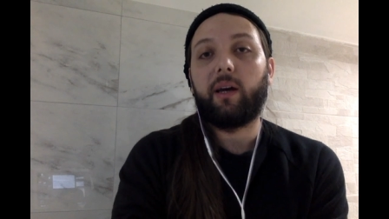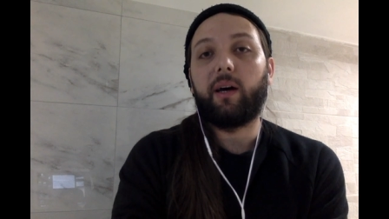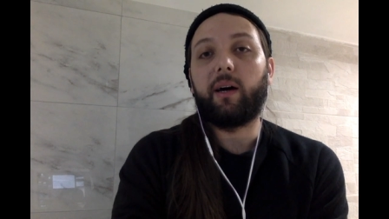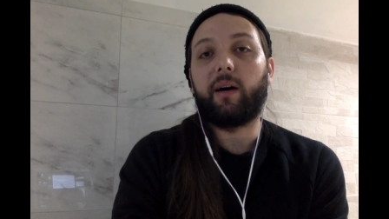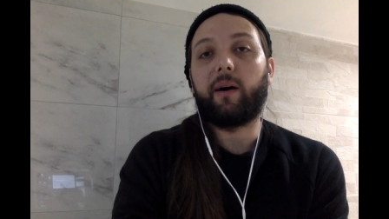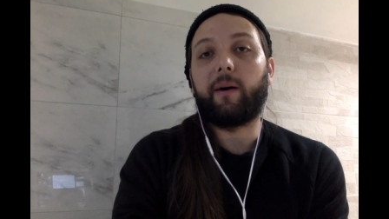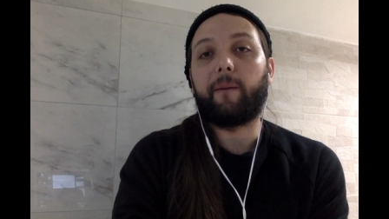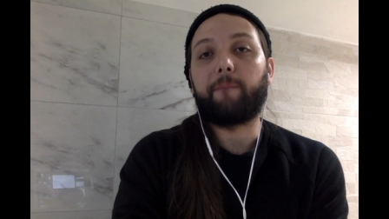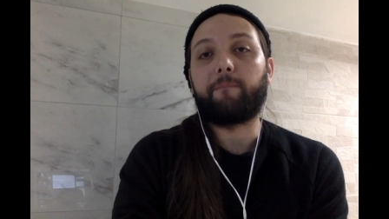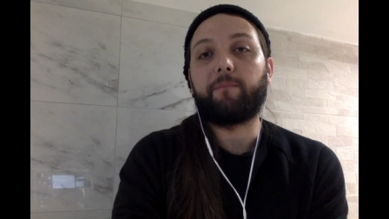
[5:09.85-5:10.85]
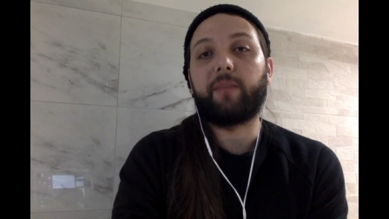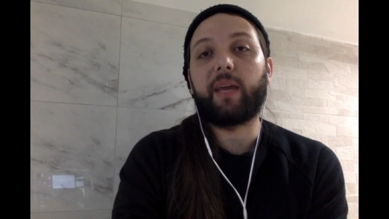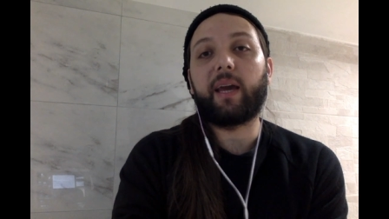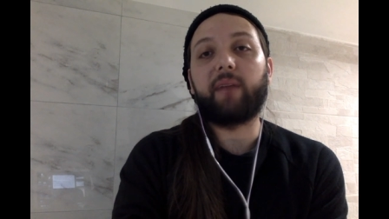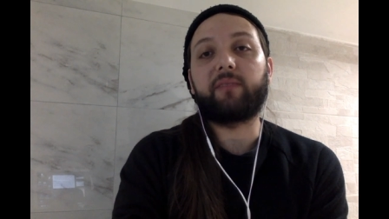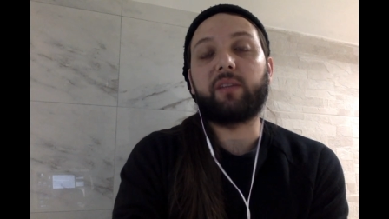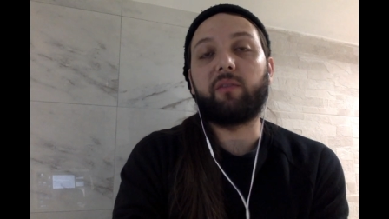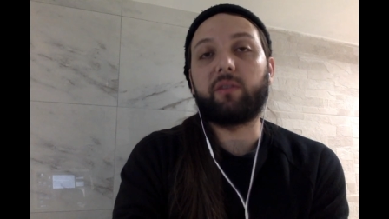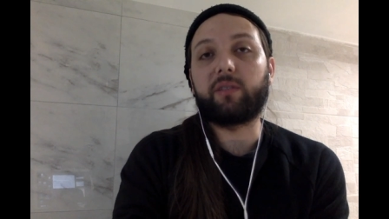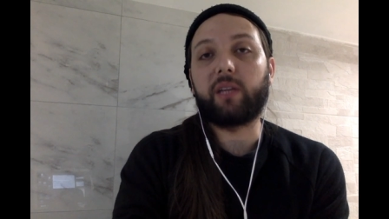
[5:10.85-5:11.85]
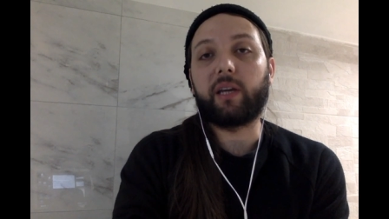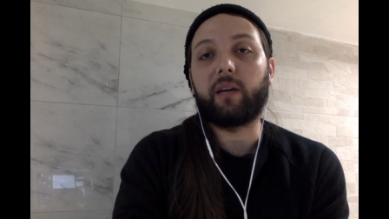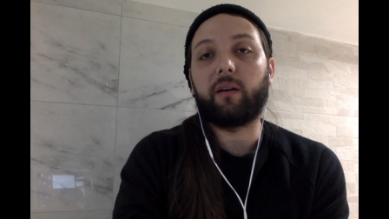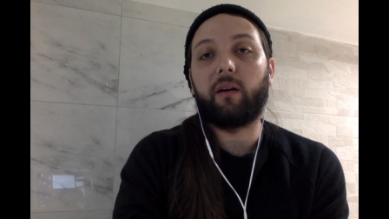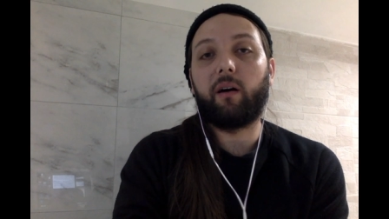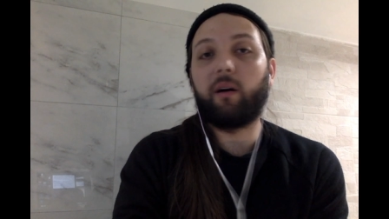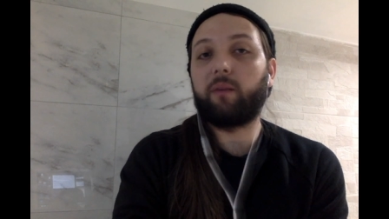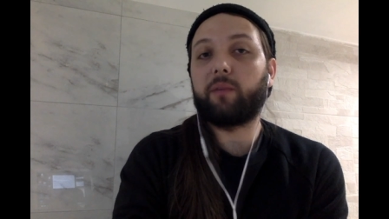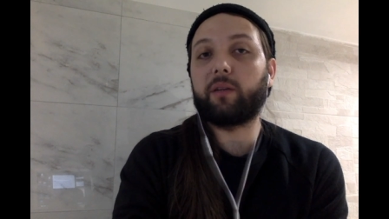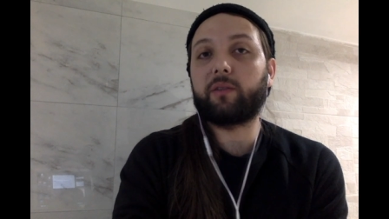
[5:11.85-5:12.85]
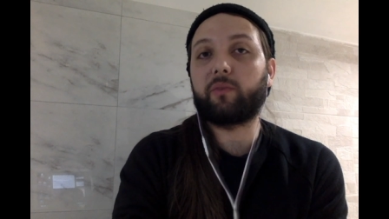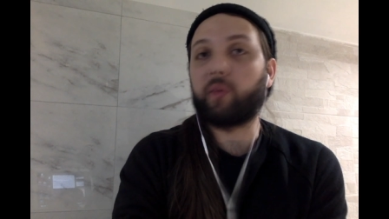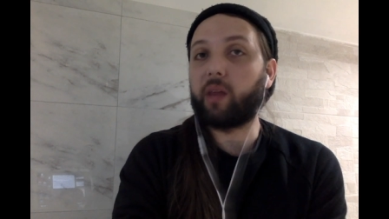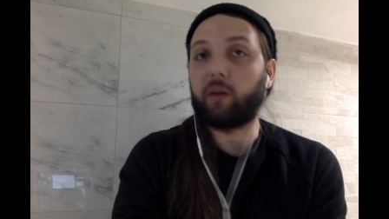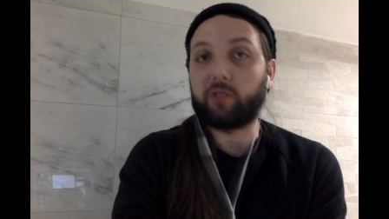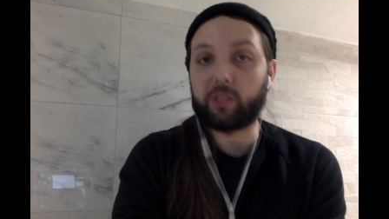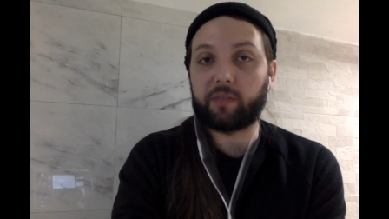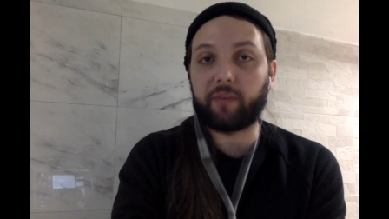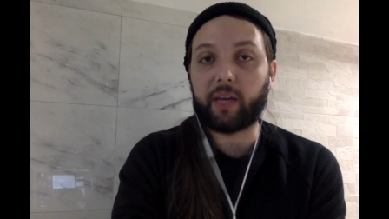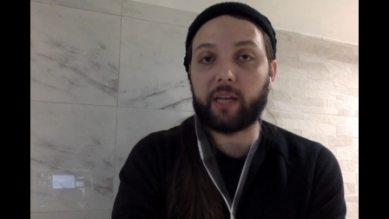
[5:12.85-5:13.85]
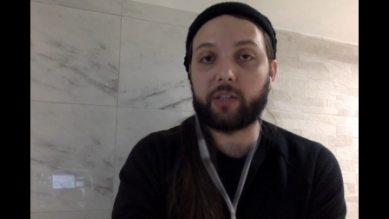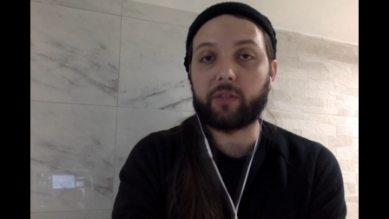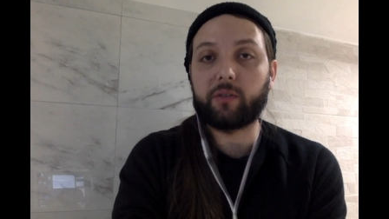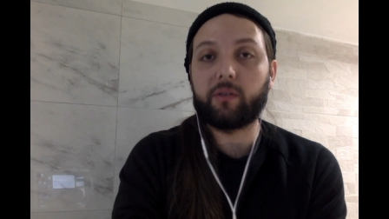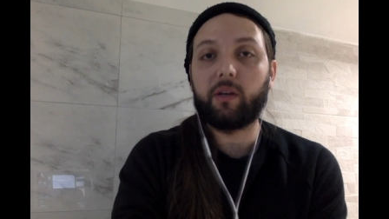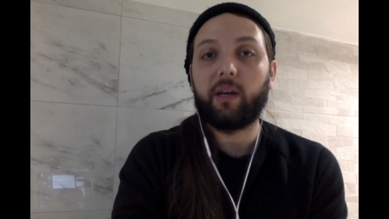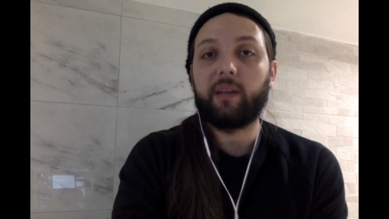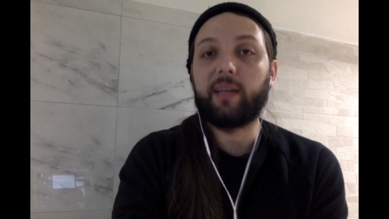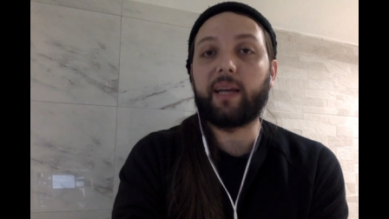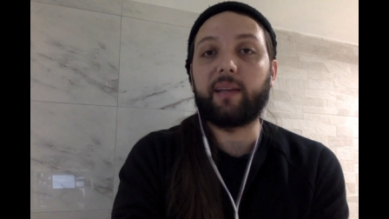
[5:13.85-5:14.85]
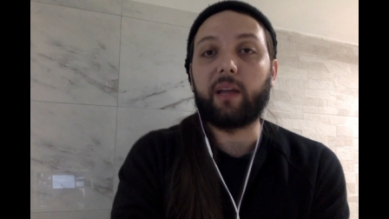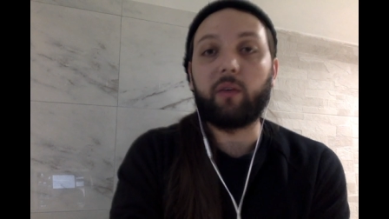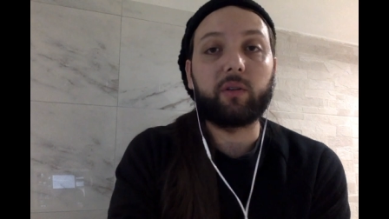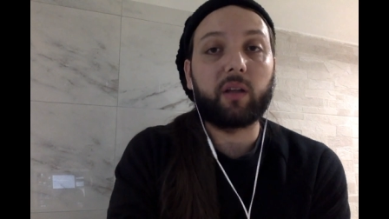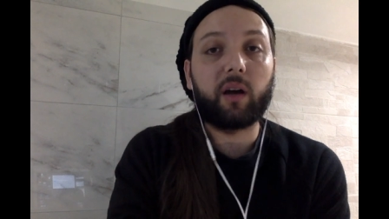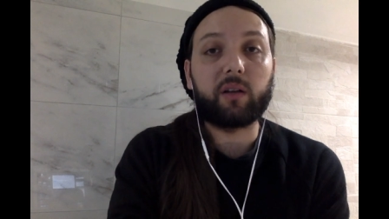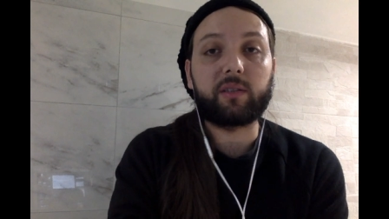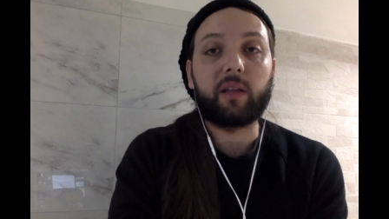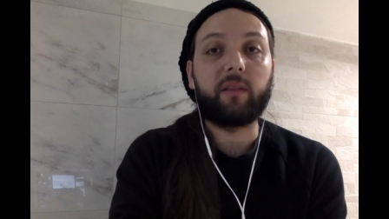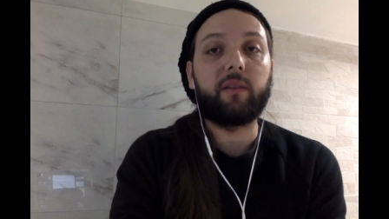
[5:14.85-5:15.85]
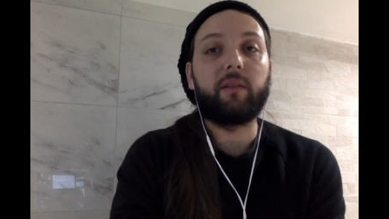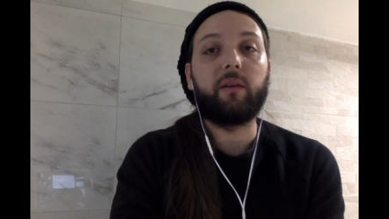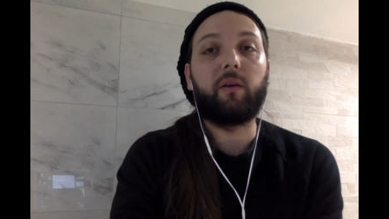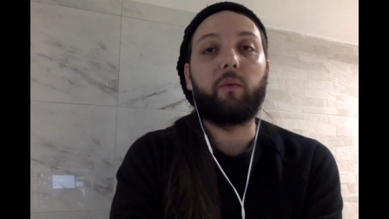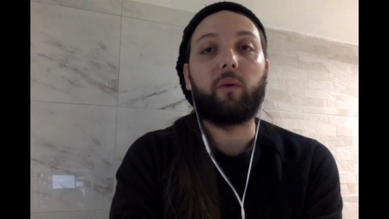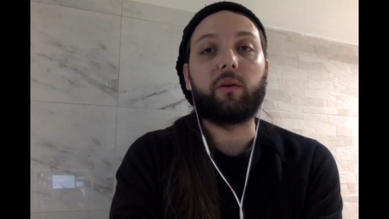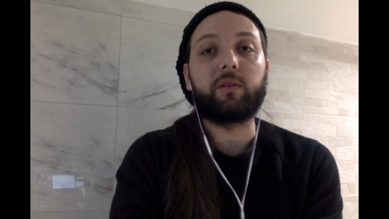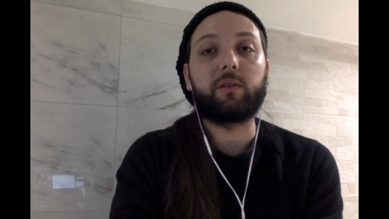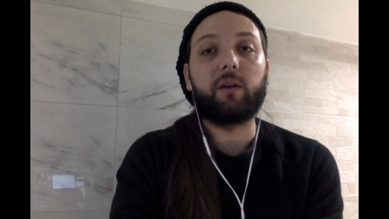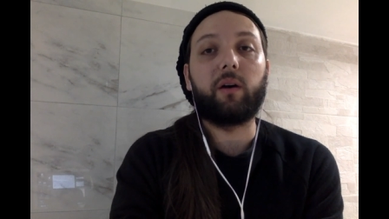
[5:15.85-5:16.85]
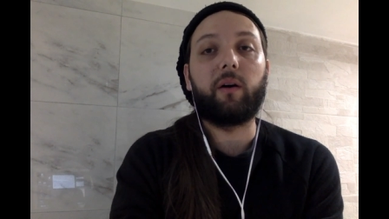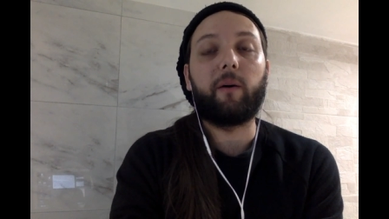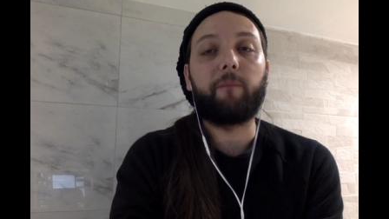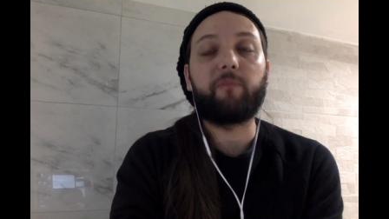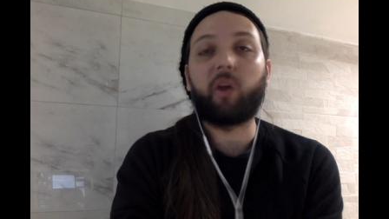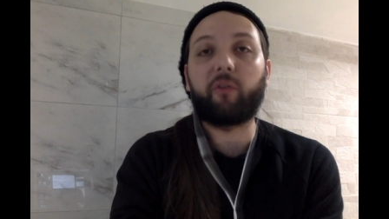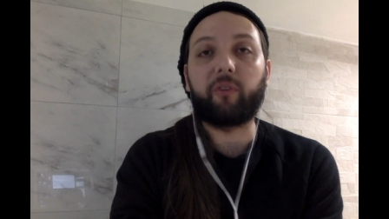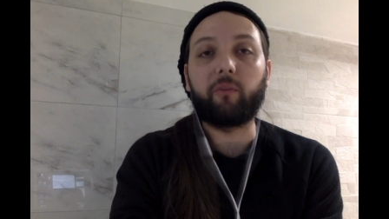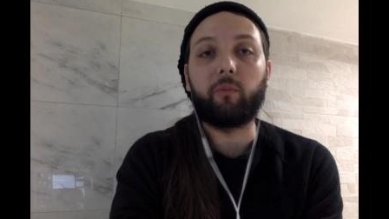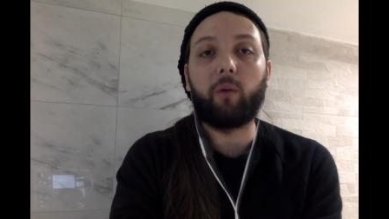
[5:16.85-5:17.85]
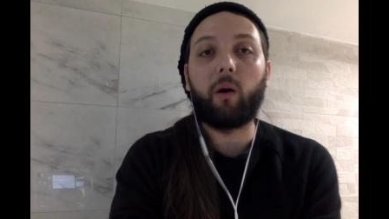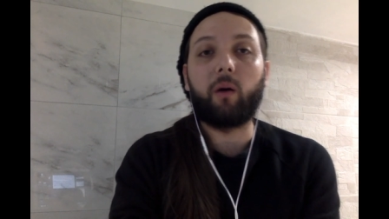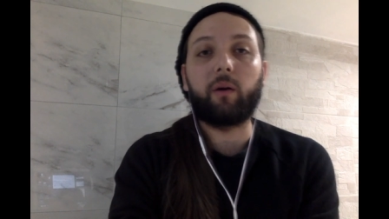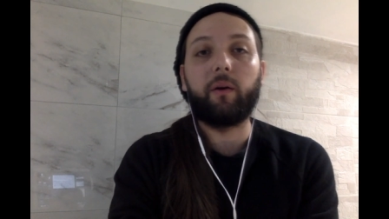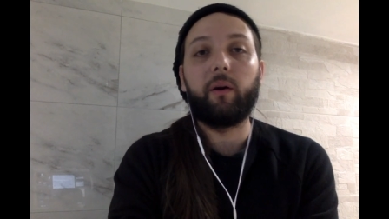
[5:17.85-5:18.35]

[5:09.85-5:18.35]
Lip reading: They have seriously harmed us without justification. They deluded us that there was nothing wrong